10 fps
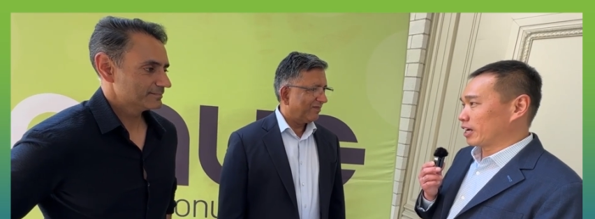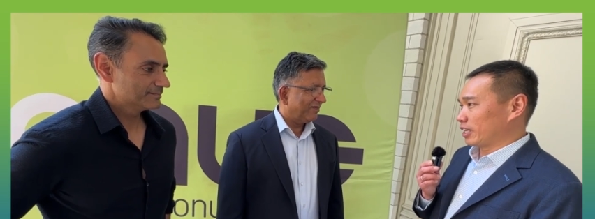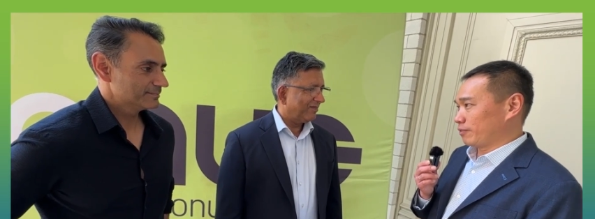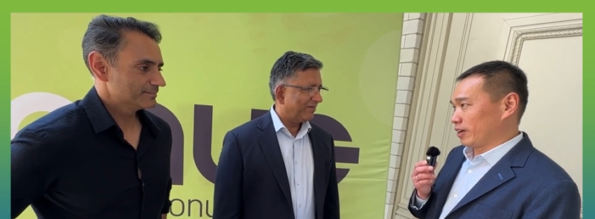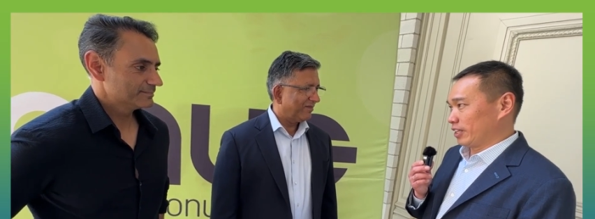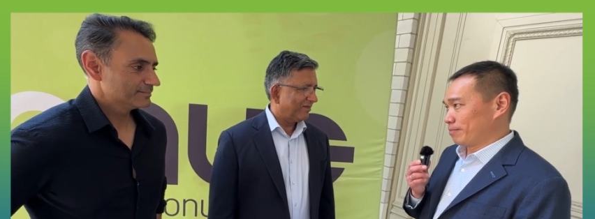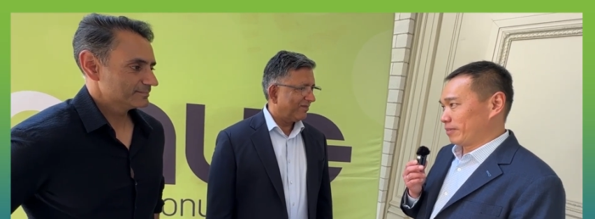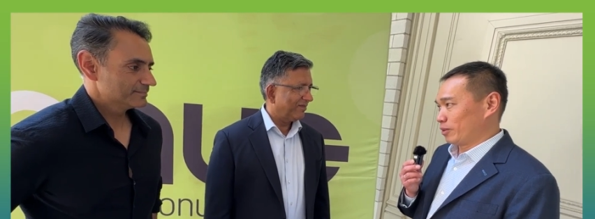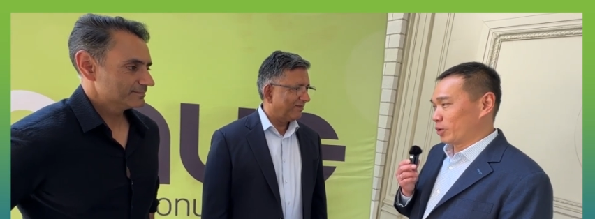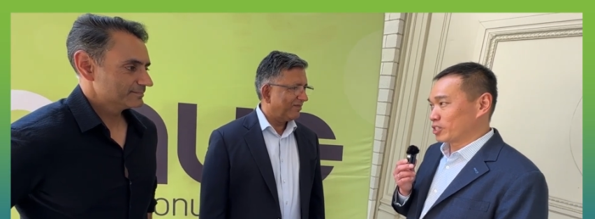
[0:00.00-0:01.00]
Speaker 1: market develop
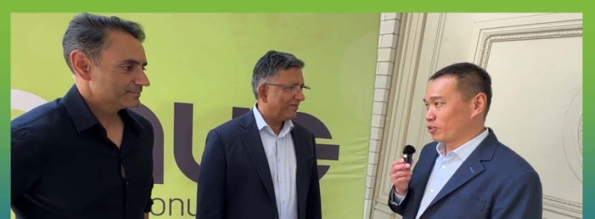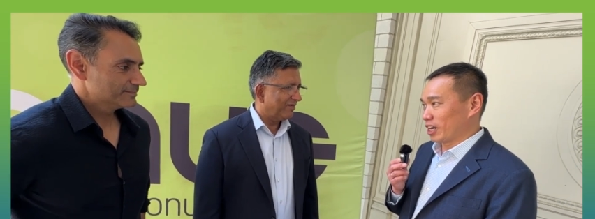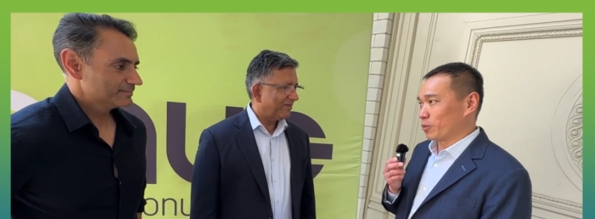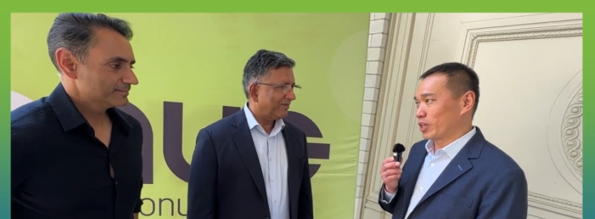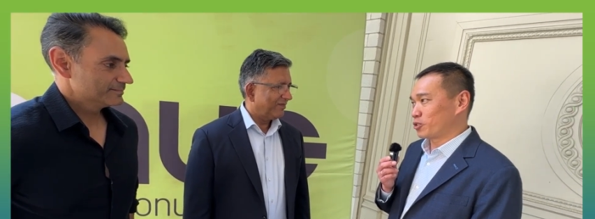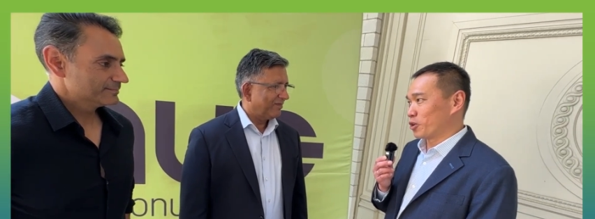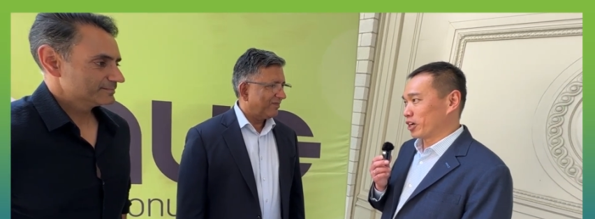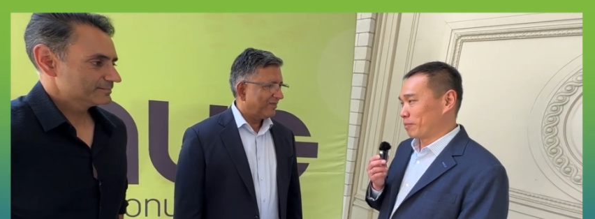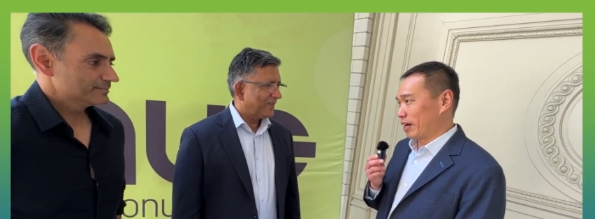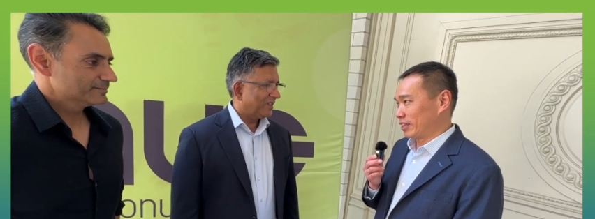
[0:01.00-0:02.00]
and what's right and what's
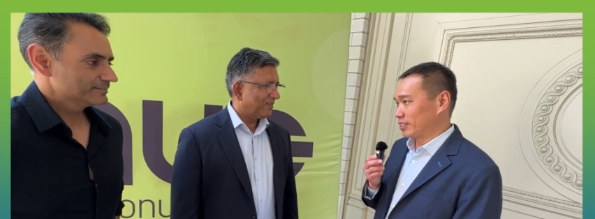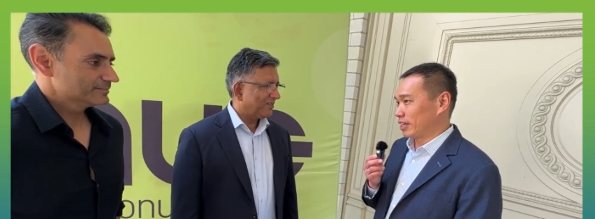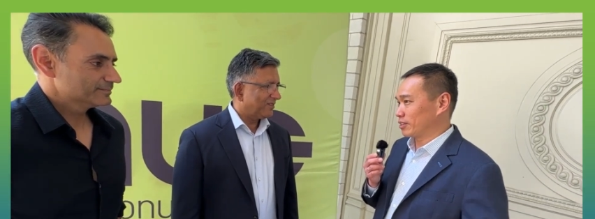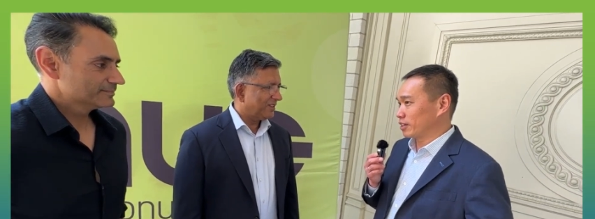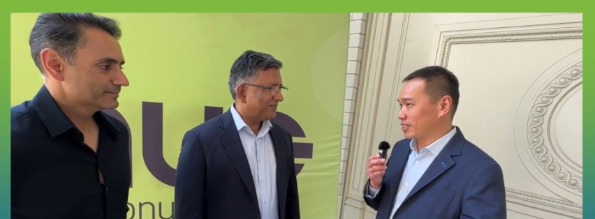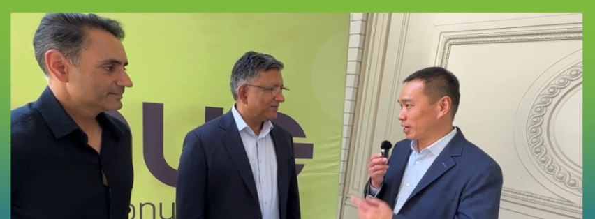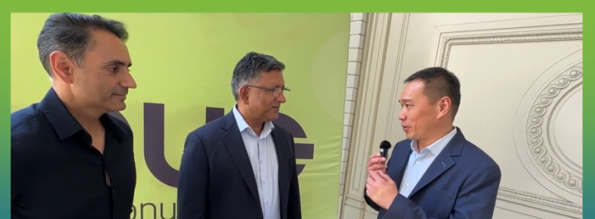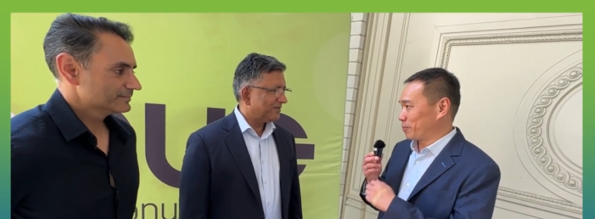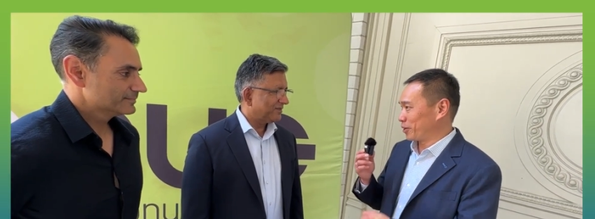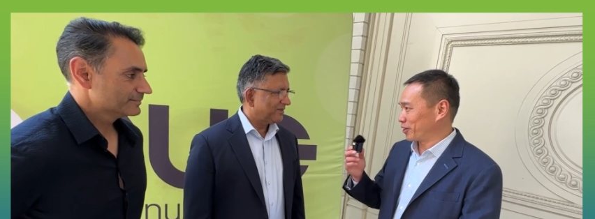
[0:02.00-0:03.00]
wrong about it? So I was going to start
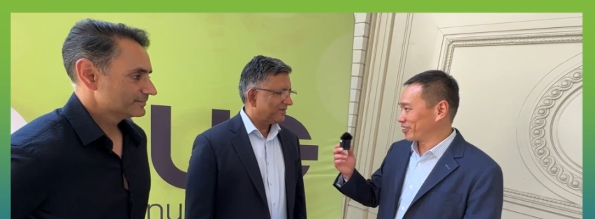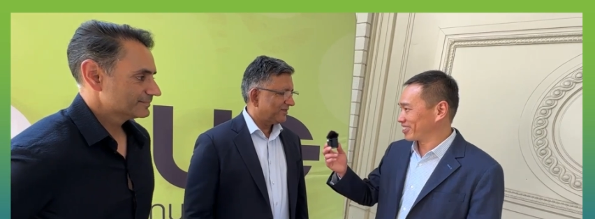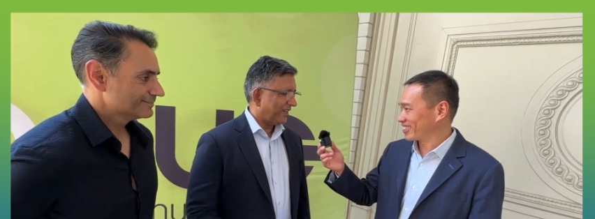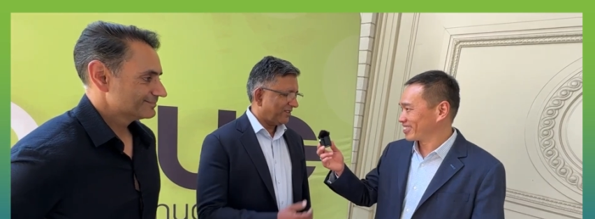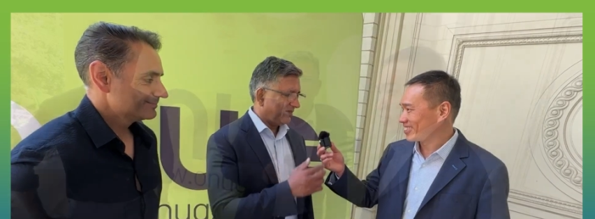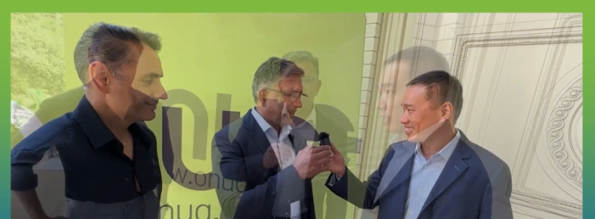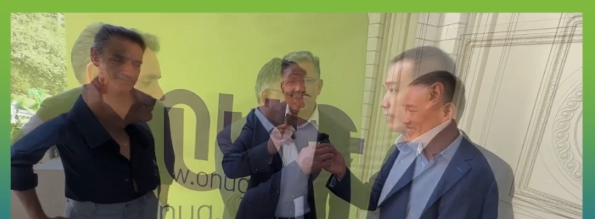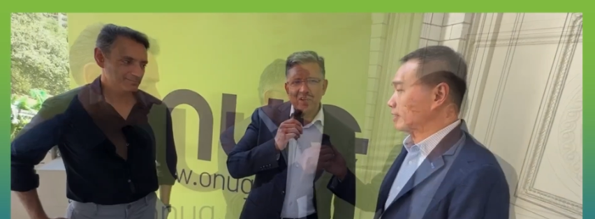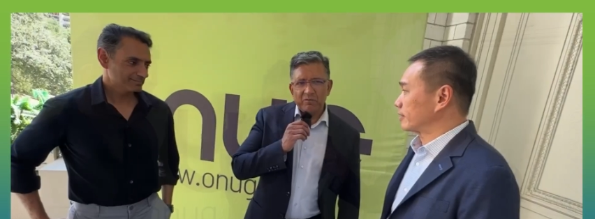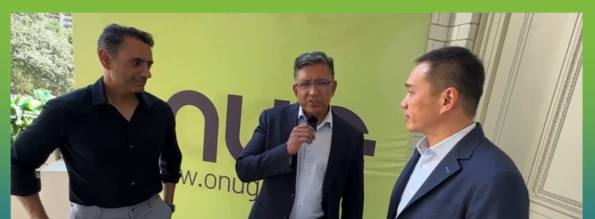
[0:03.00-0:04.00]
with Amir
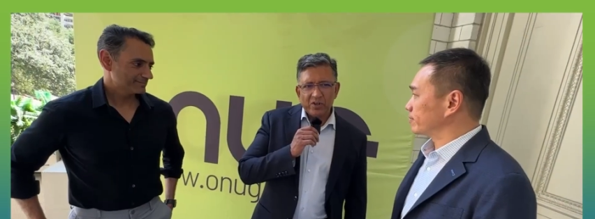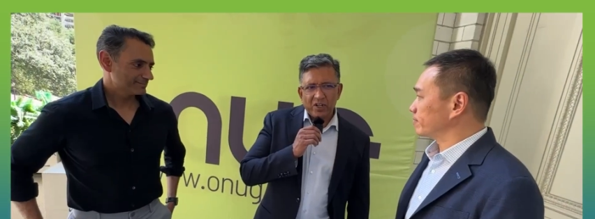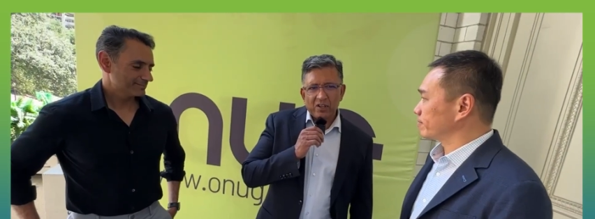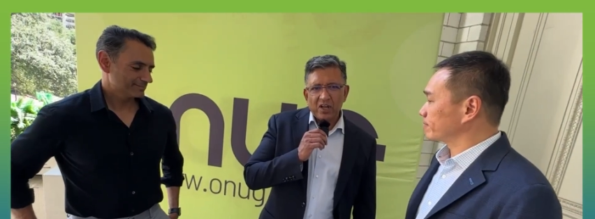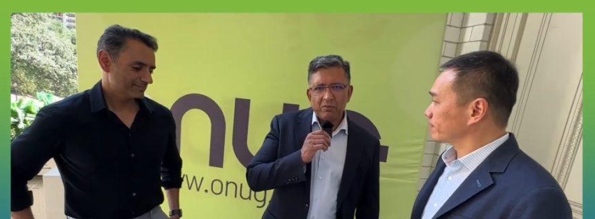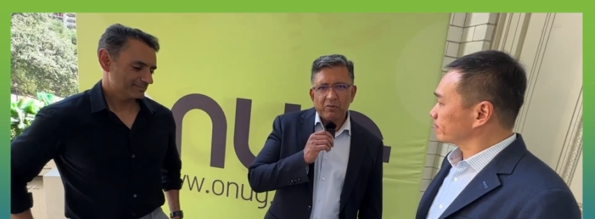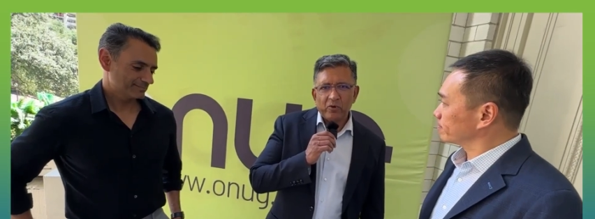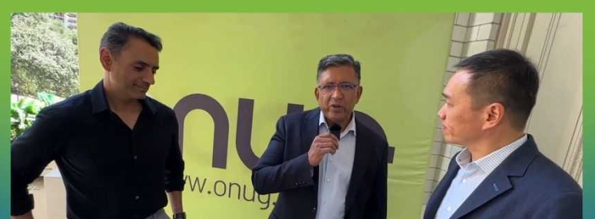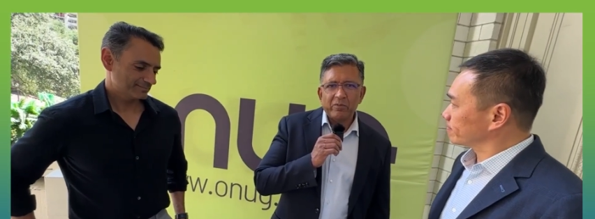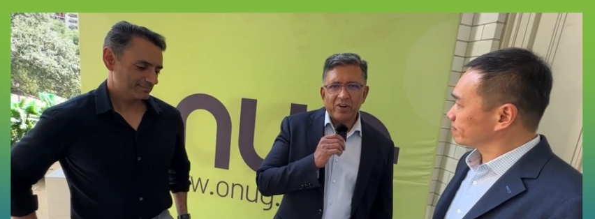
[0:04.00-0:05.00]
Speaker 2: we saw a lot of
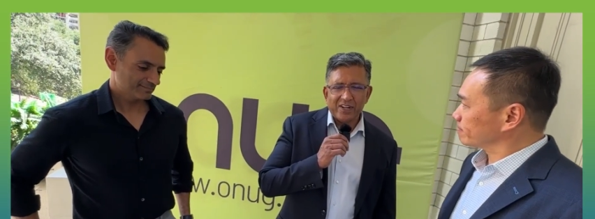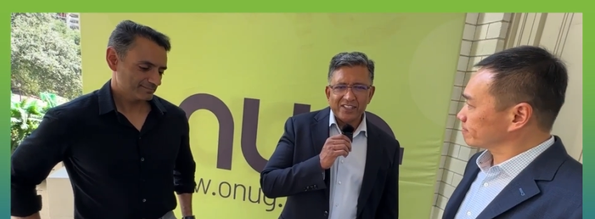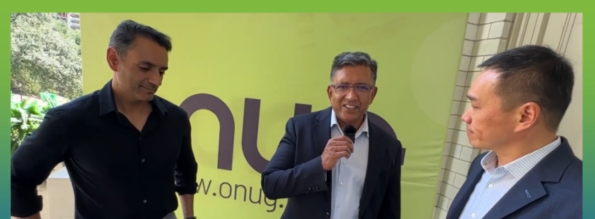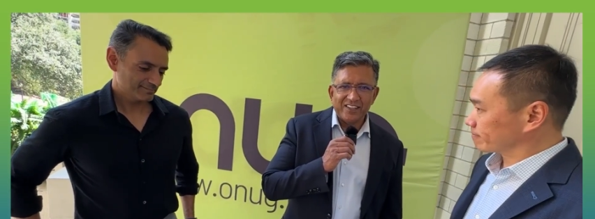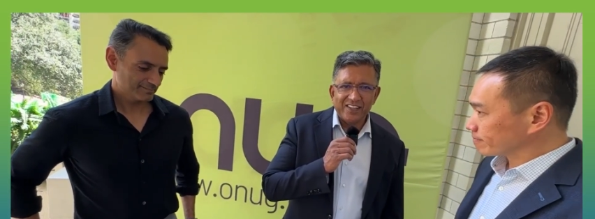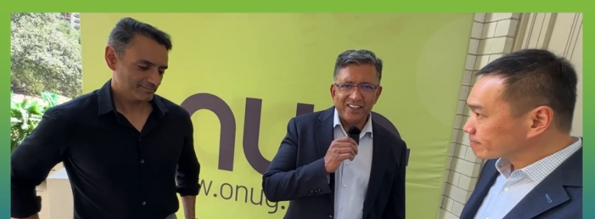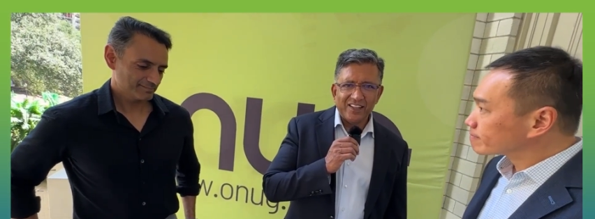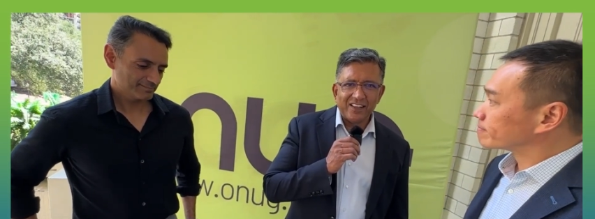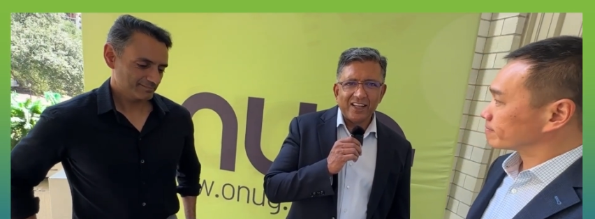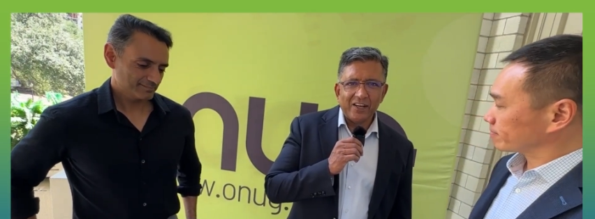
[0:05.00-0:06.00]
point products in the in
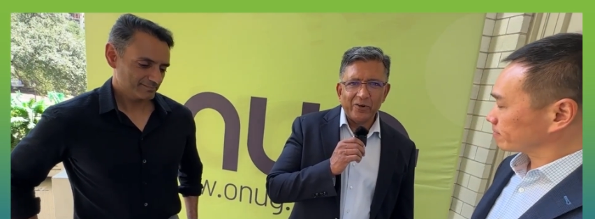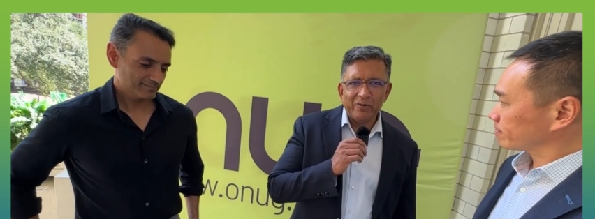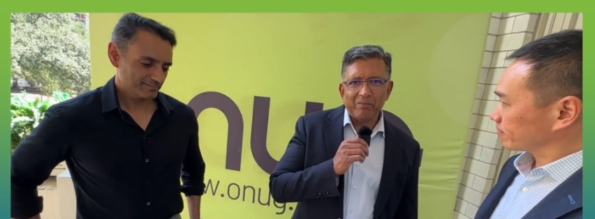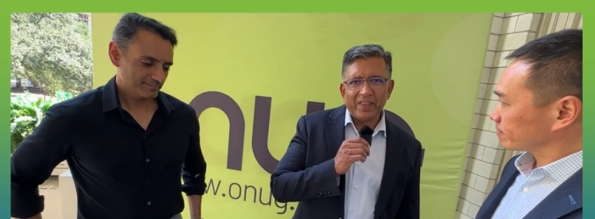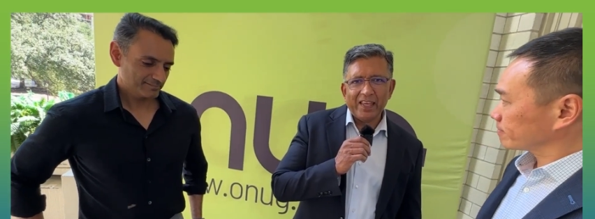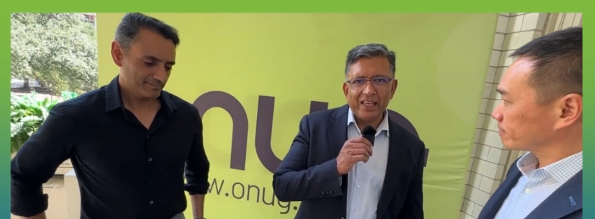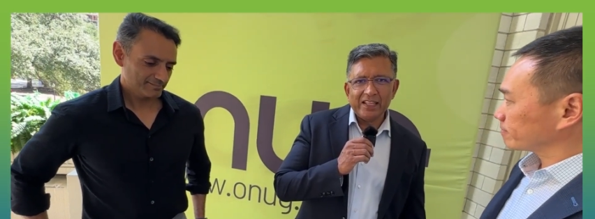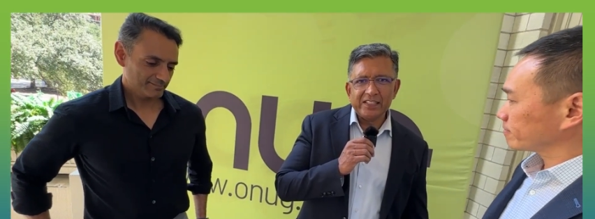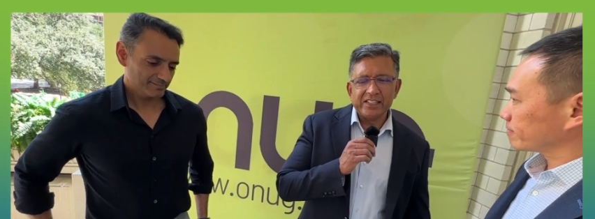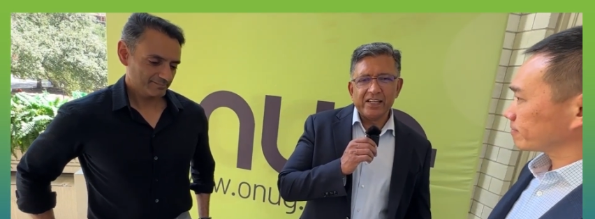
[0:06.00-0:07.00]
the cloud,
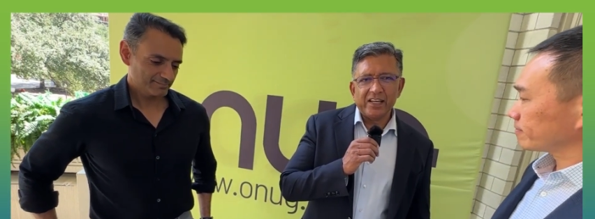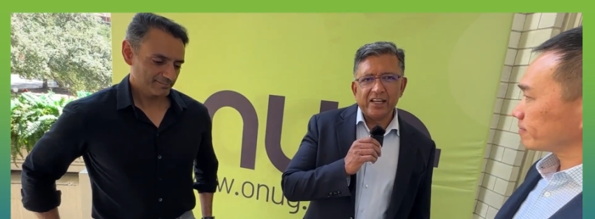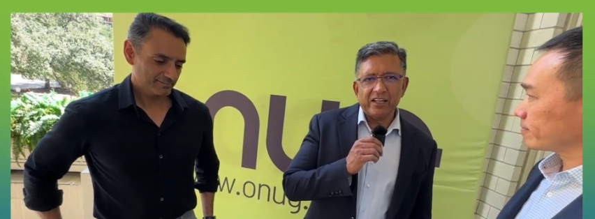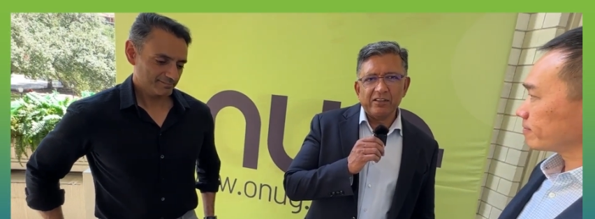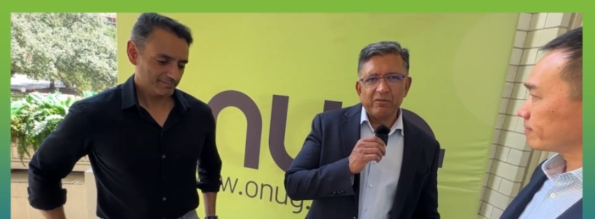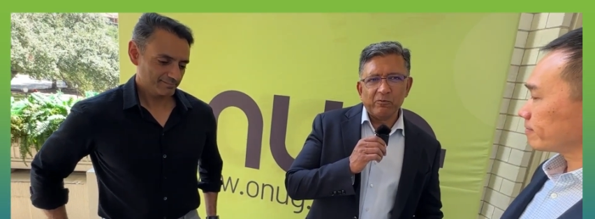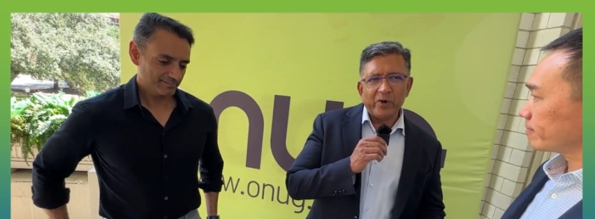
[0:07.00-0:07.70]
and uh, the